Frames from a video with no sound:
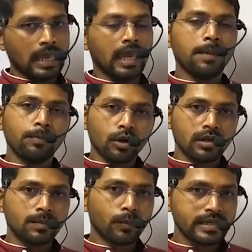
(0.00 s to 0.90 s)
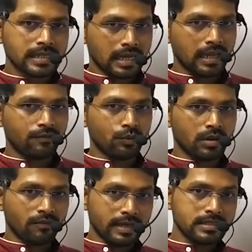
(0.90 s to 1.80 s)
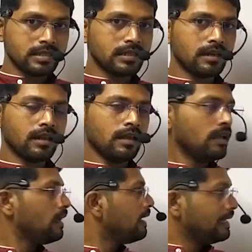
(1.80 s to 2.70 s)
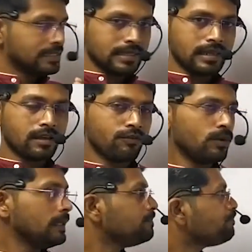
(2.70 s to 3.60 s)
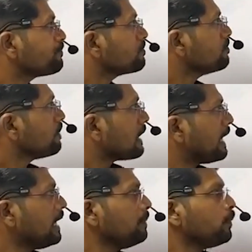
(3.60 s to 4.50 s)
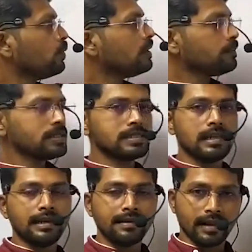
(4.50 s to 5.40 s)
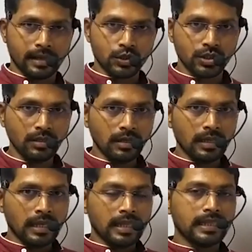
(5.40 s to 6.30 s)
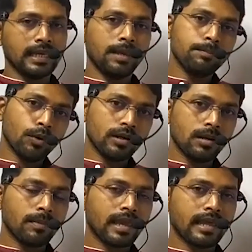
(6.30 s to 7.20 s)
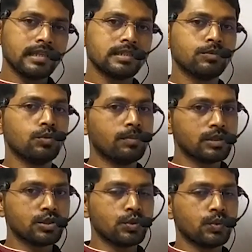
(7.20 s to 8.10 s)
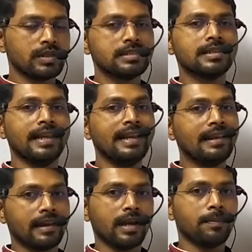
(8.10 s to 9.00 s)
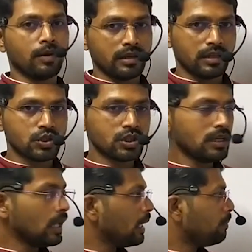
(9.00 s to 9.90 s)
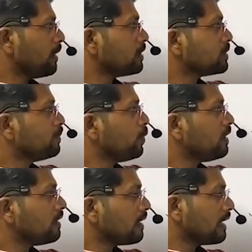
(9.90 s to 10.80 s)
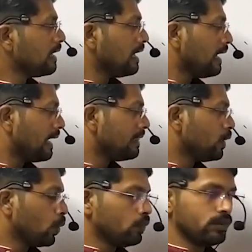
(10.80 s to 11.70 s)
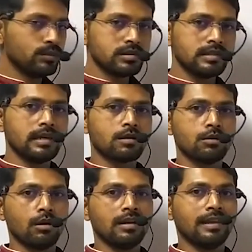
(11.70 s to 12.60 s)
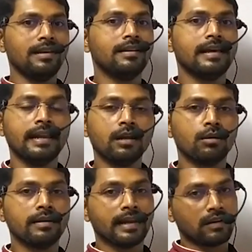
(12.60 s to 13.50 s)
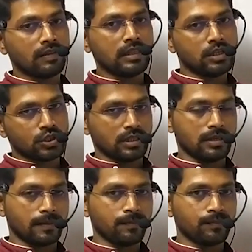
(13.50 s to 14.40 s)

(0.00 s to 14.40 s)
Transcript: Important points I have to revise here. Listen carefully. In pollen-pistil interaction, the important mechanism you must know is indirect pollination because pollen grain and the ovules, they are not in direct contact with each other.